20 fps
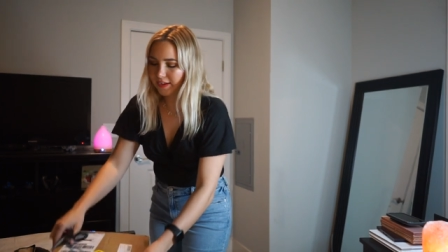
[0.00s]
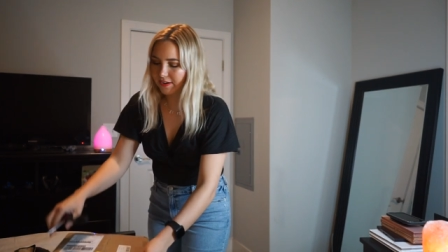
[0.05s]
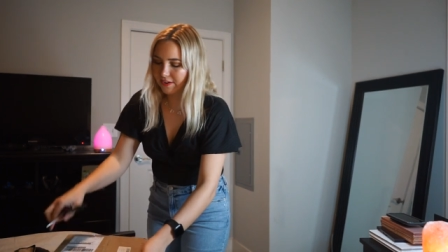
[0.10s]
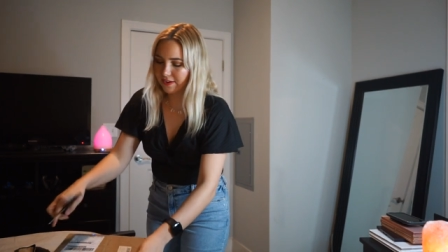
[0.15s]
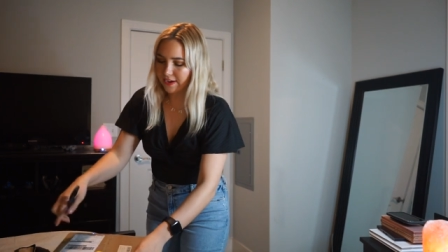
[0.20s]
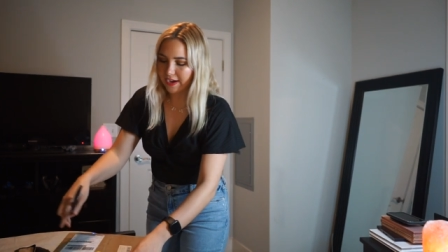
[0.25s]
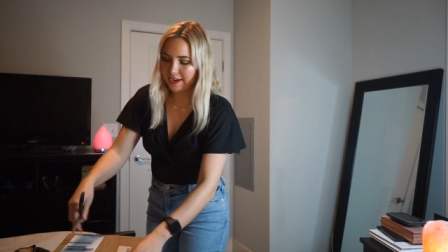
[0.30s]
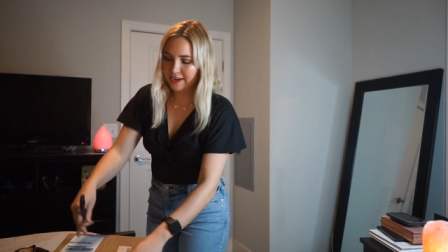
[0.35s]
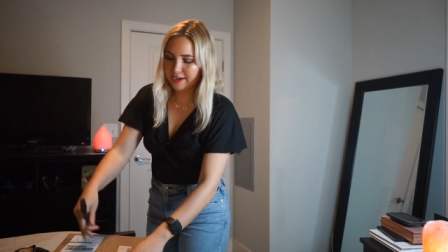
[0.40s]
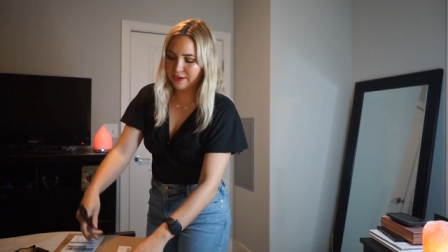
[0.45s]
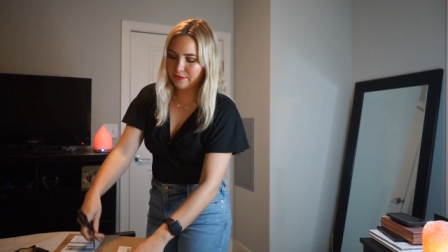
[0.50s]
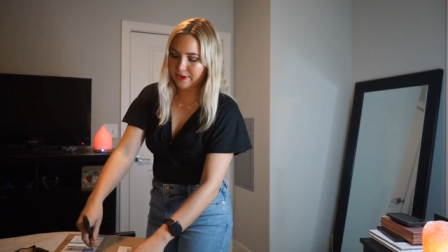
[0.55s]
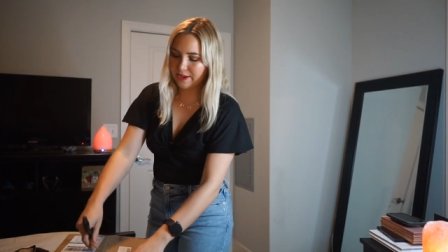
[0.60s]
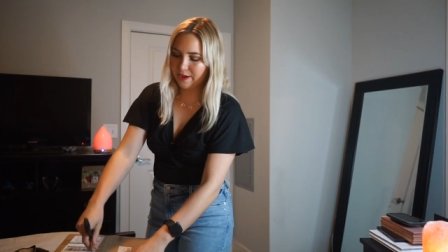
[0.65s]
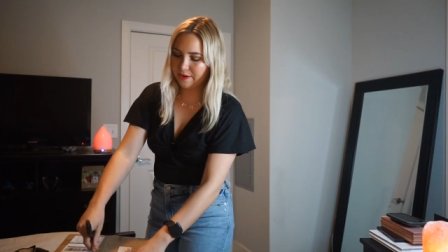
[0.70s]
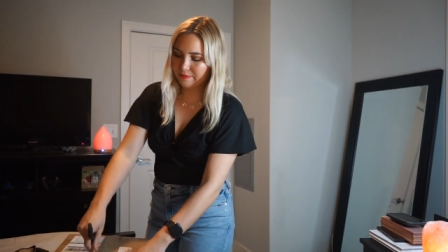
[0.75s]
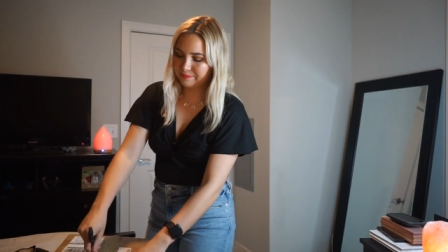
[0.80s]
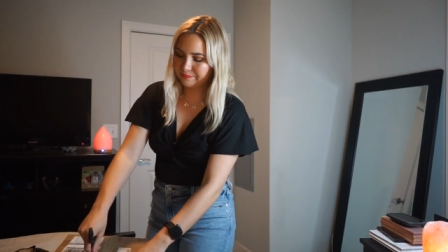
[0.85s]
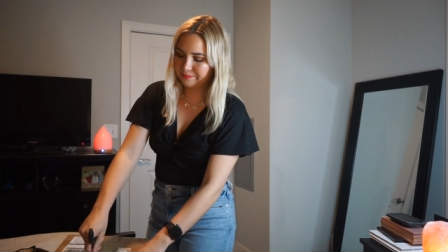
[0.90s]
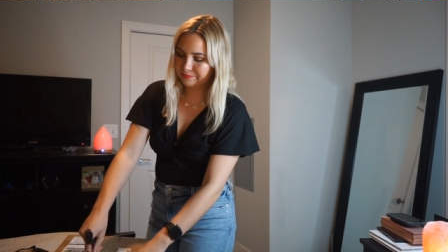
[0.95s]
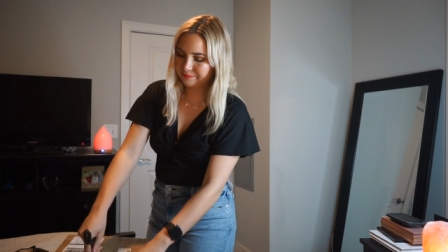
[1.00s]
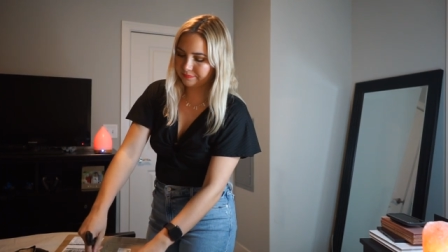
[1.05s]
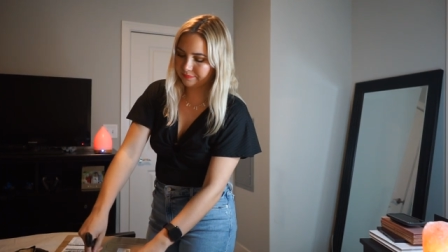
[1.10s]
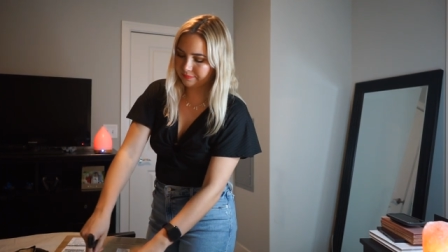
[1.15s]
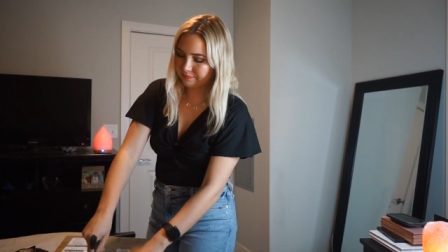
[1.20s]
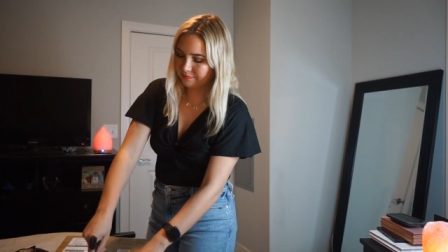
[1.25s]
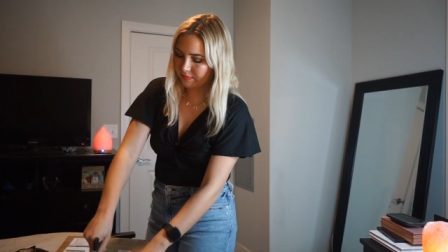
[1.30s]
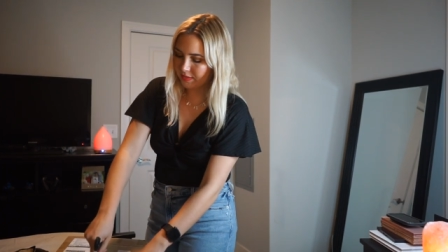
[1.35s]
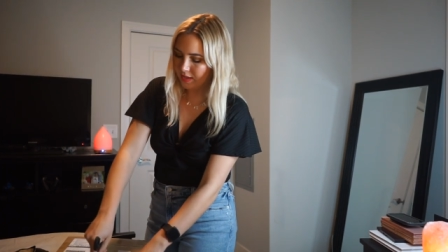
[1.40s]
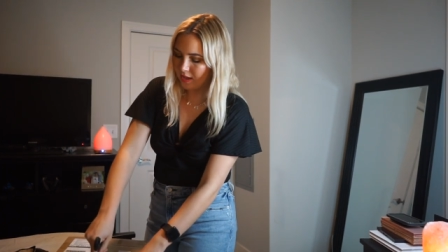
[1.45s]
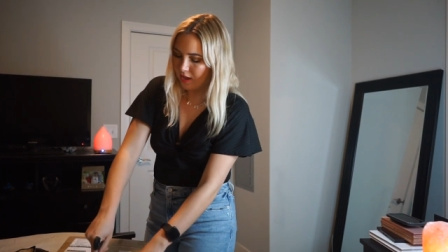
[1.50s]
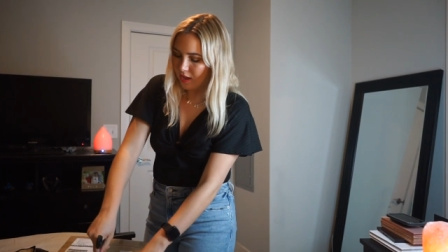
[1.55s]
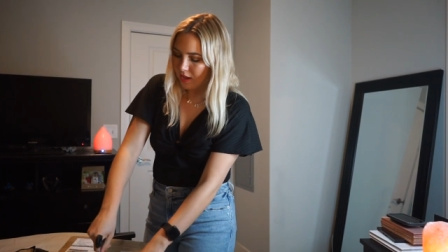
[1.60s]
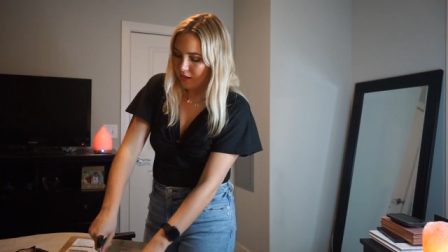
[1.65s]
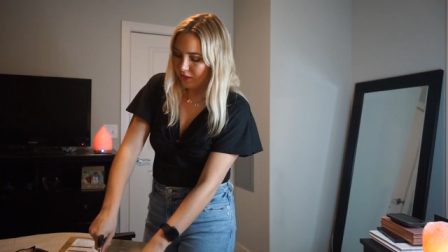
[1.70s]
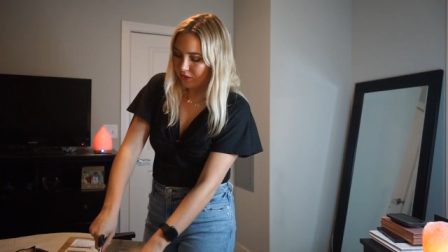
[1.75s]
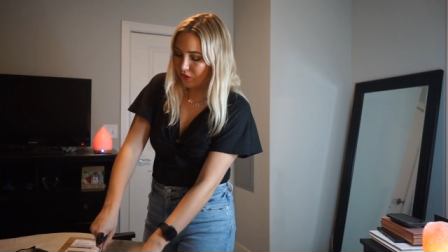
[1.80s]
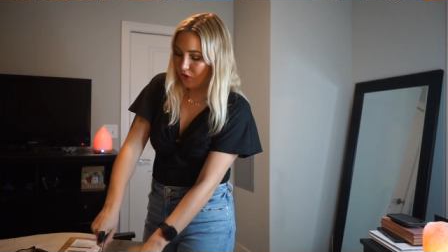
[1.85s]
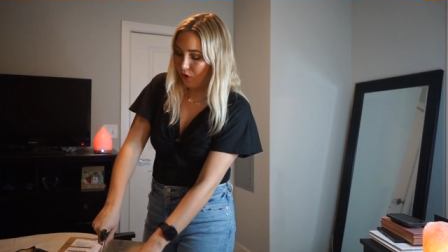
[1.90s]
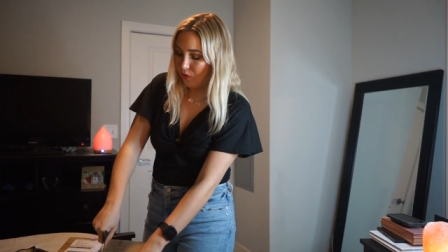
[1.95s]
All right, here we go.
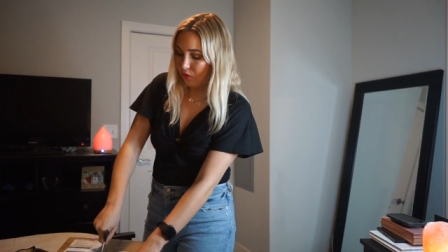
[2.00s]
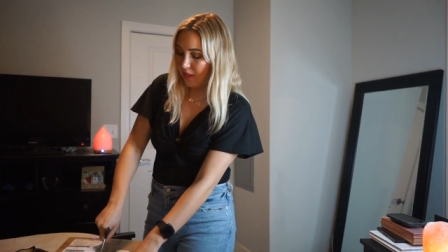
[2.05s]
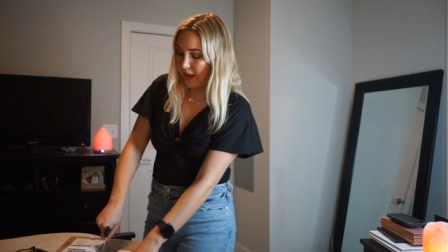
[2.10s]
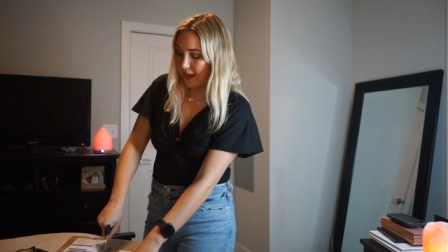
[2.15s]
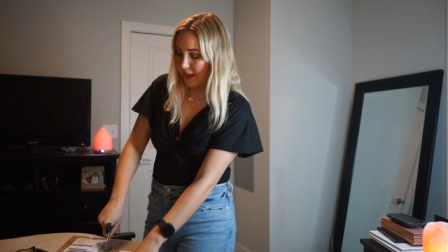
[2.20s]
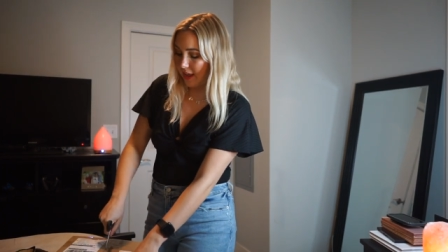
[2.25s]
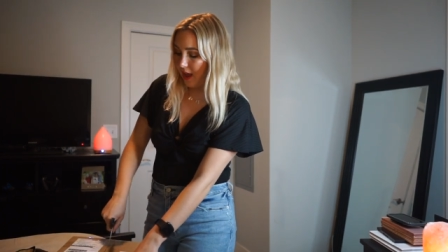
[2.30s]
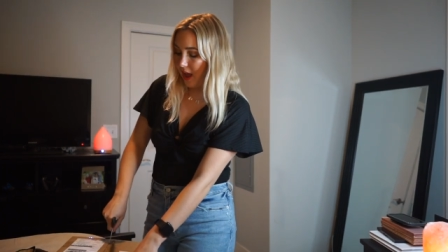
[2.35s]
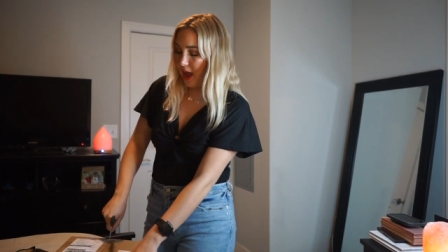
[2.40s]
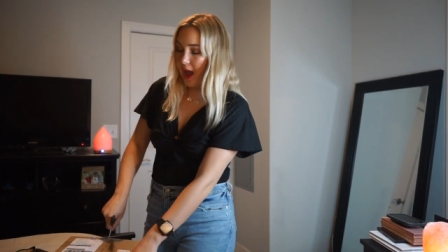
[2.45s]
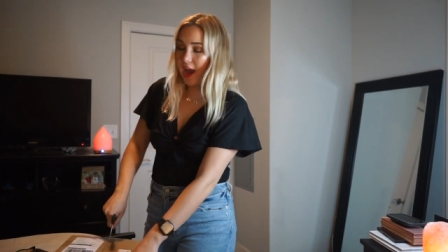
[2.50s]
So like,